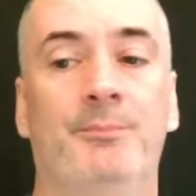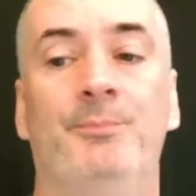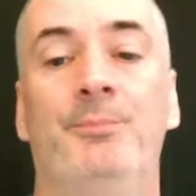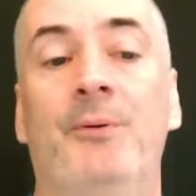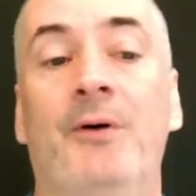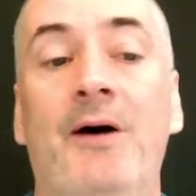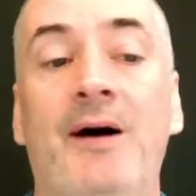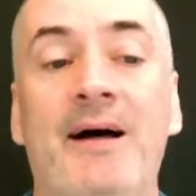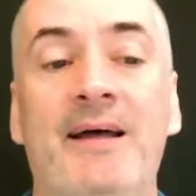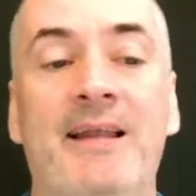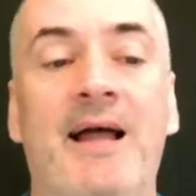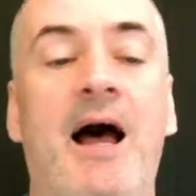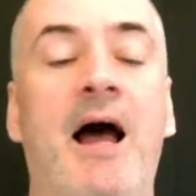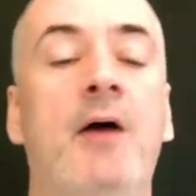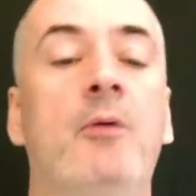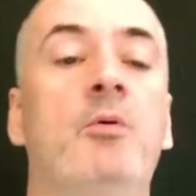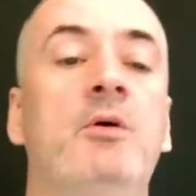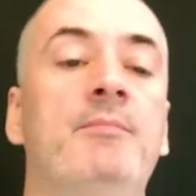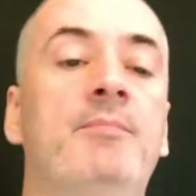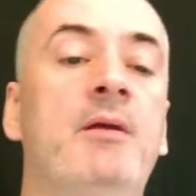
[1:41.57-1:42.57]
But I
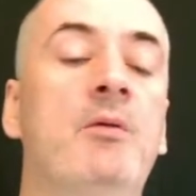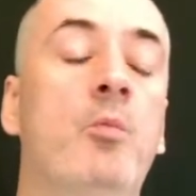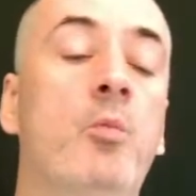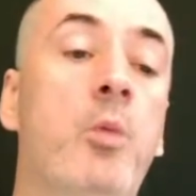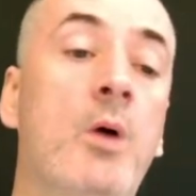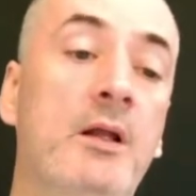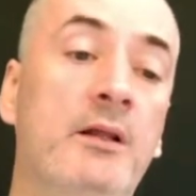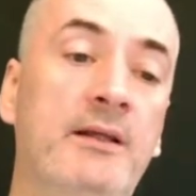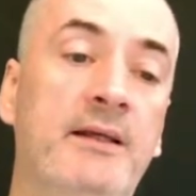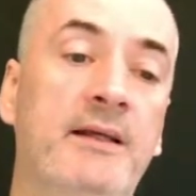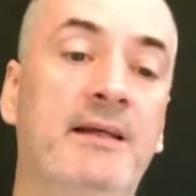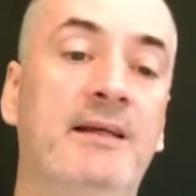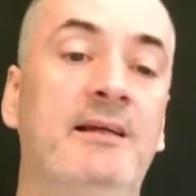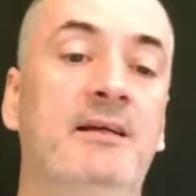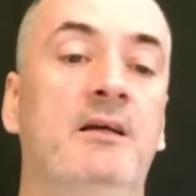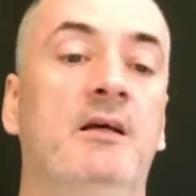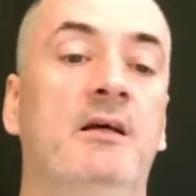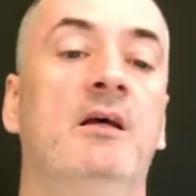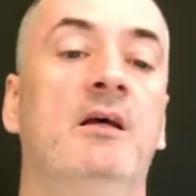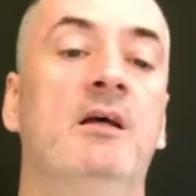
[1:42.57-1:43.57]
would be willing
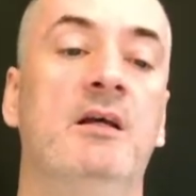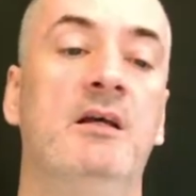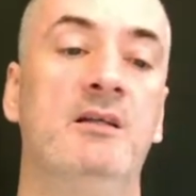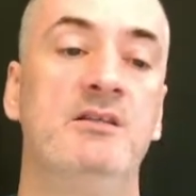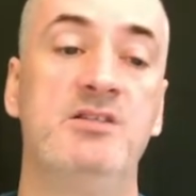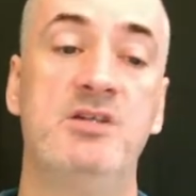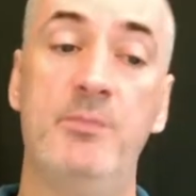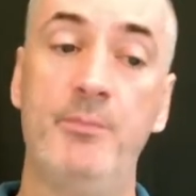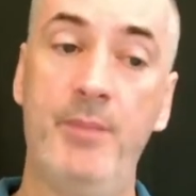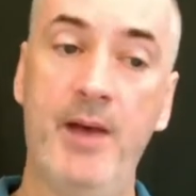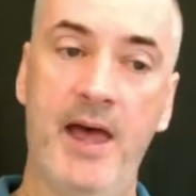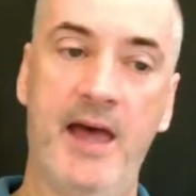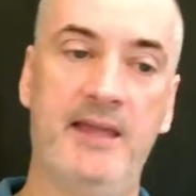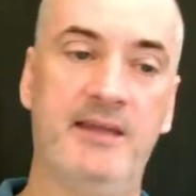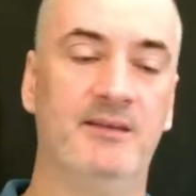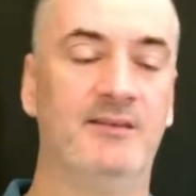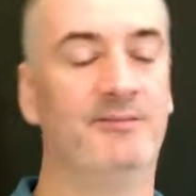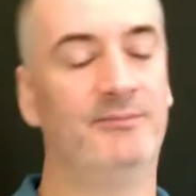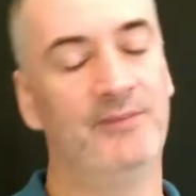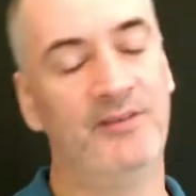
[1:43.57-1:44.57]
to
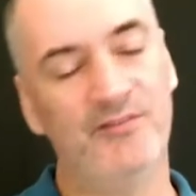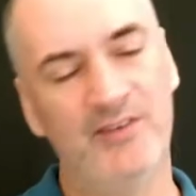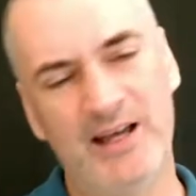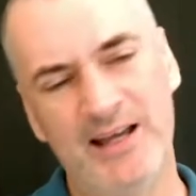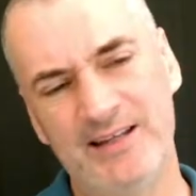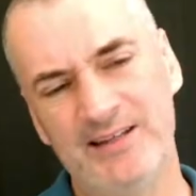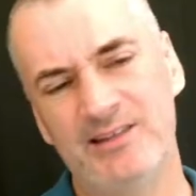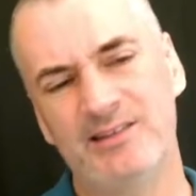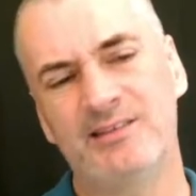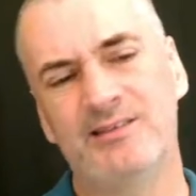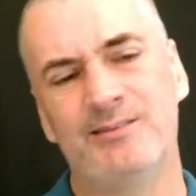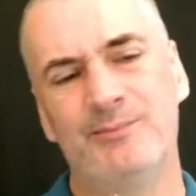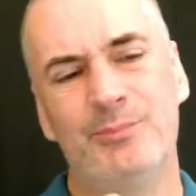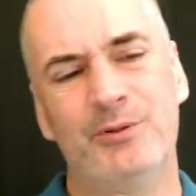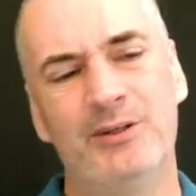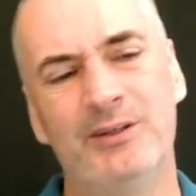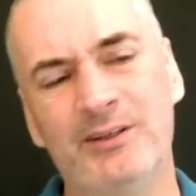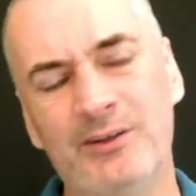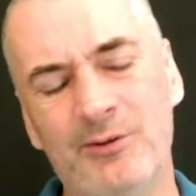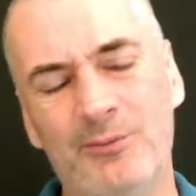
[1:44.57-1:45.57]
bet, if I had to
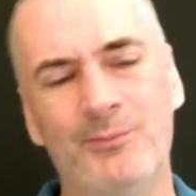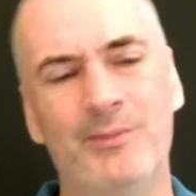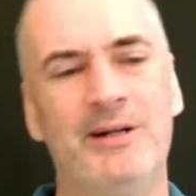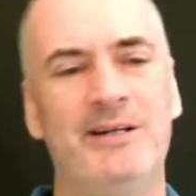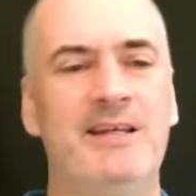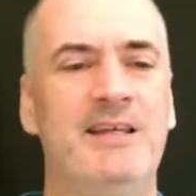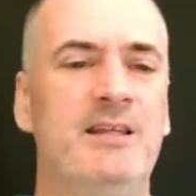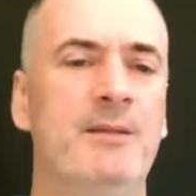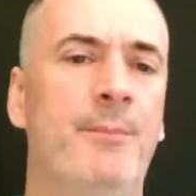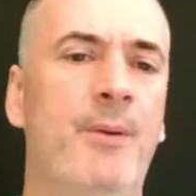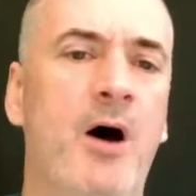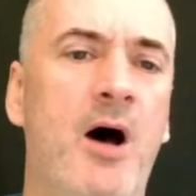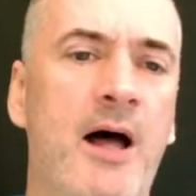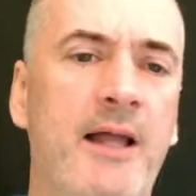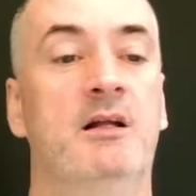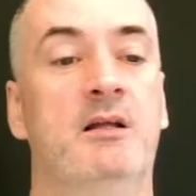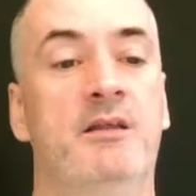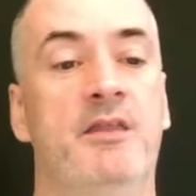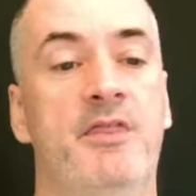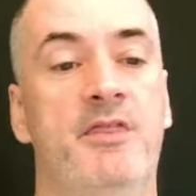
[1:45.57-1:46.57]
put a little money in the
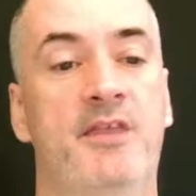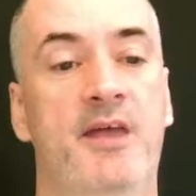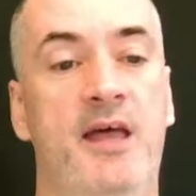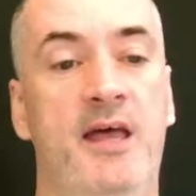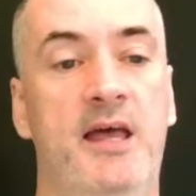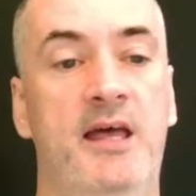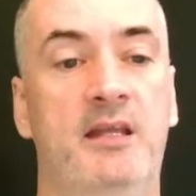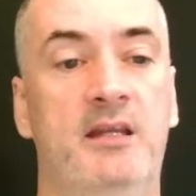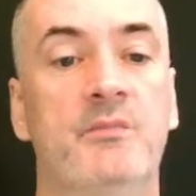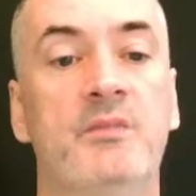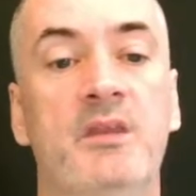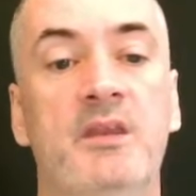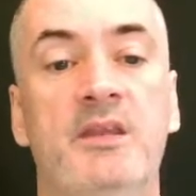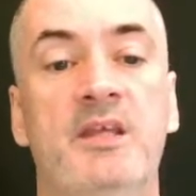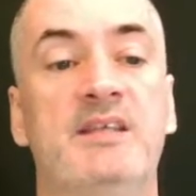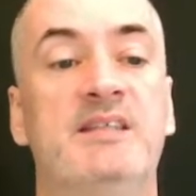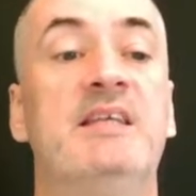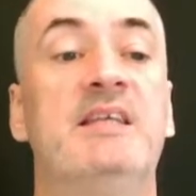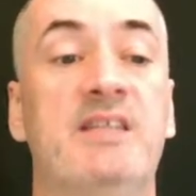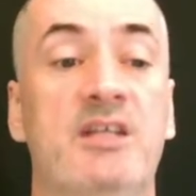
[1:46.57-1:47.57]
pot, that
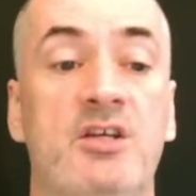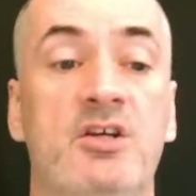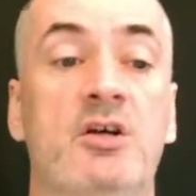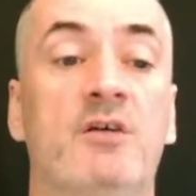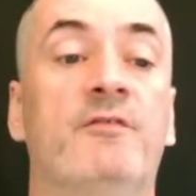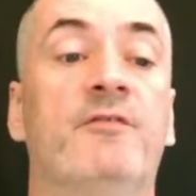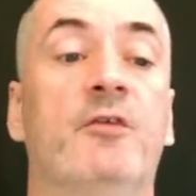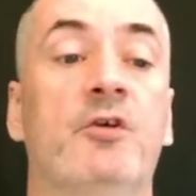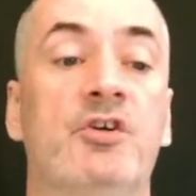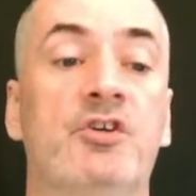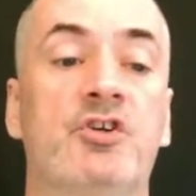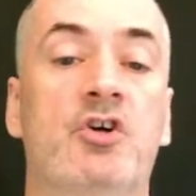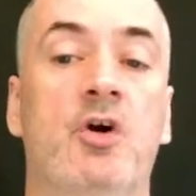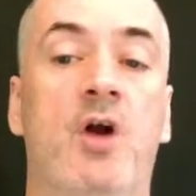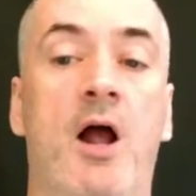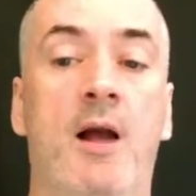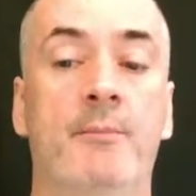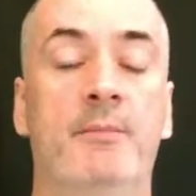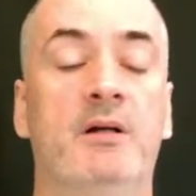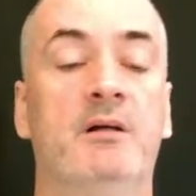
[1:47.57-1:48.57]
this isn't your first
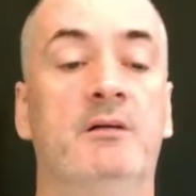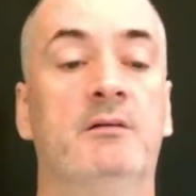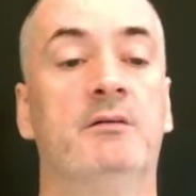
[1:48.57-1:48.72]
crime.